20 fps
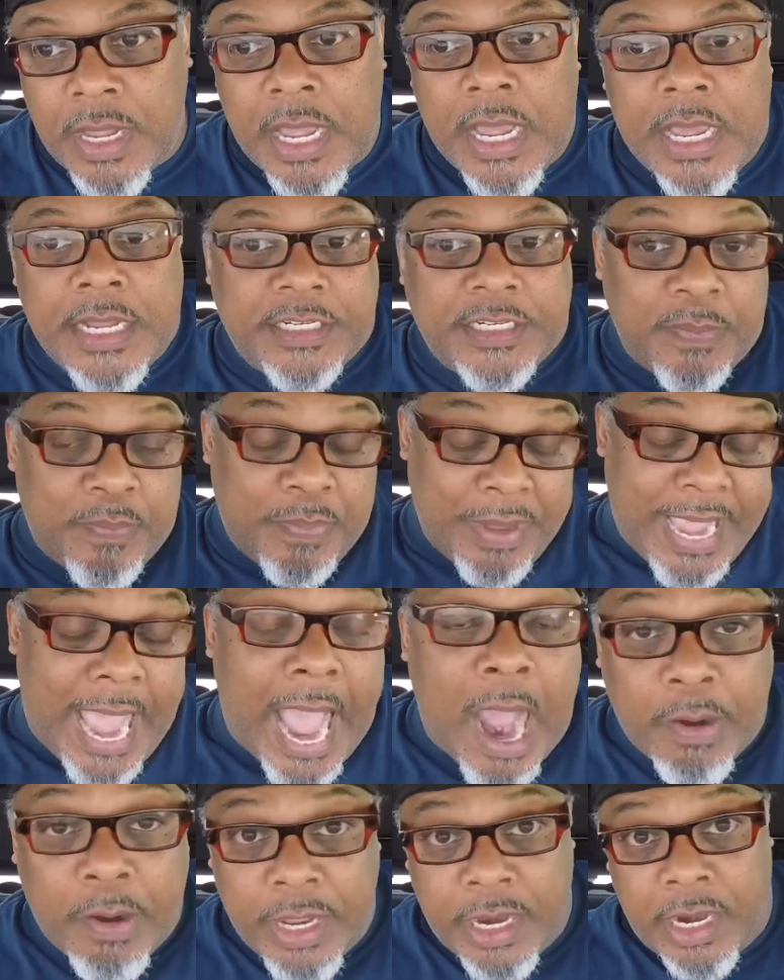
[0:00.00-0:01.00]
to be
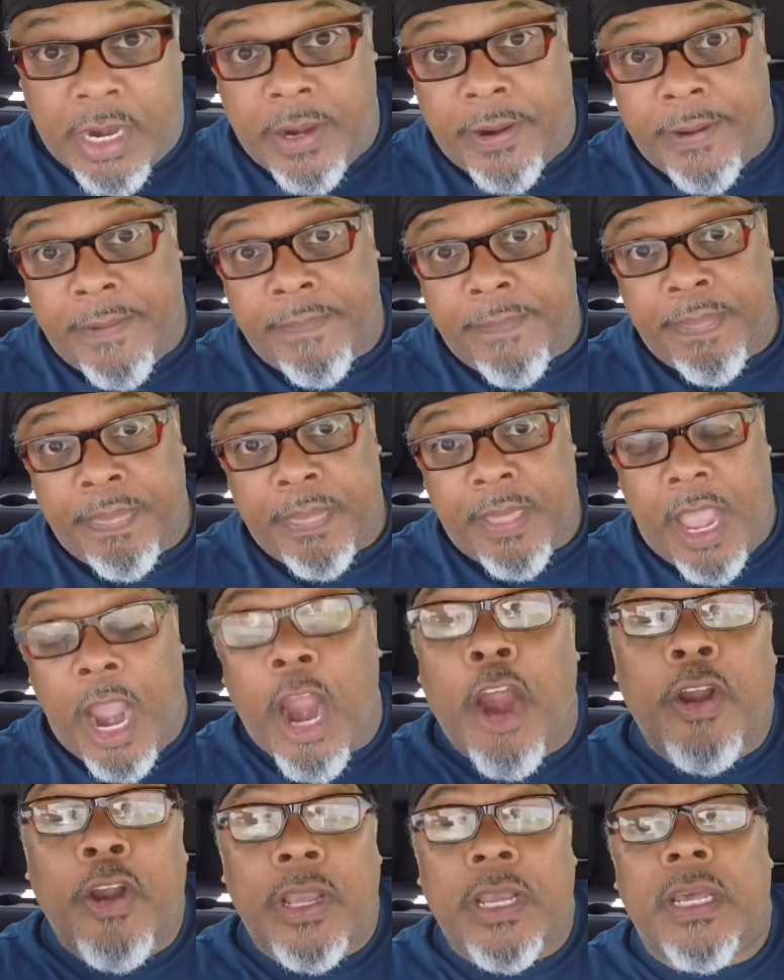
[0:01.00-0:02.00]
out here
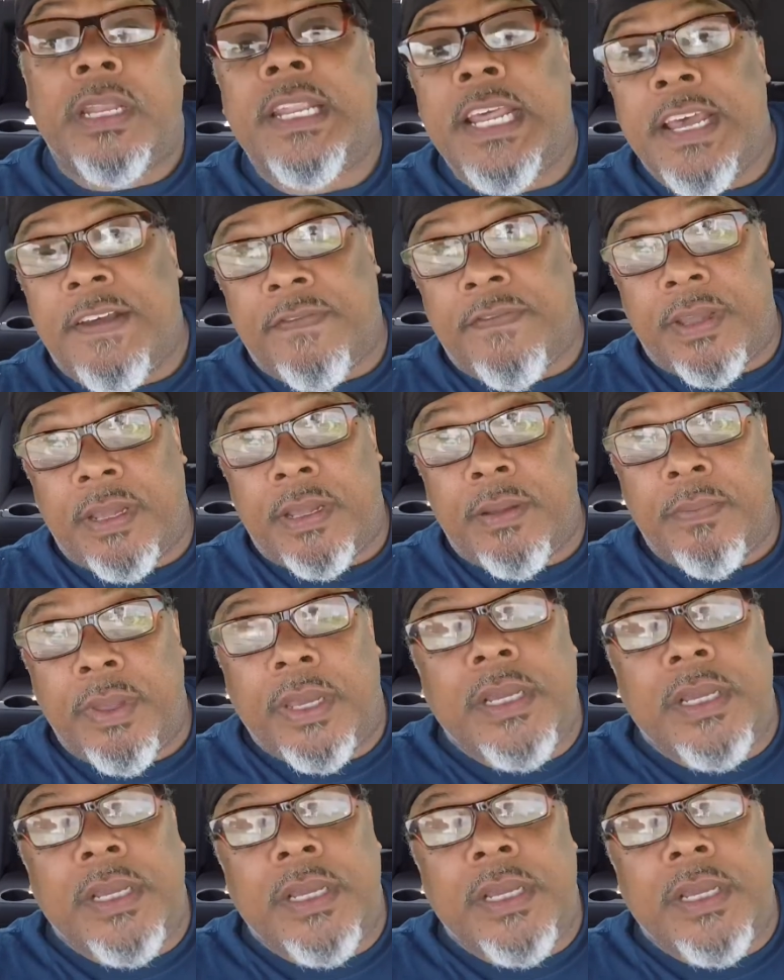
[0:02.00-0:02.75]
earning a living, because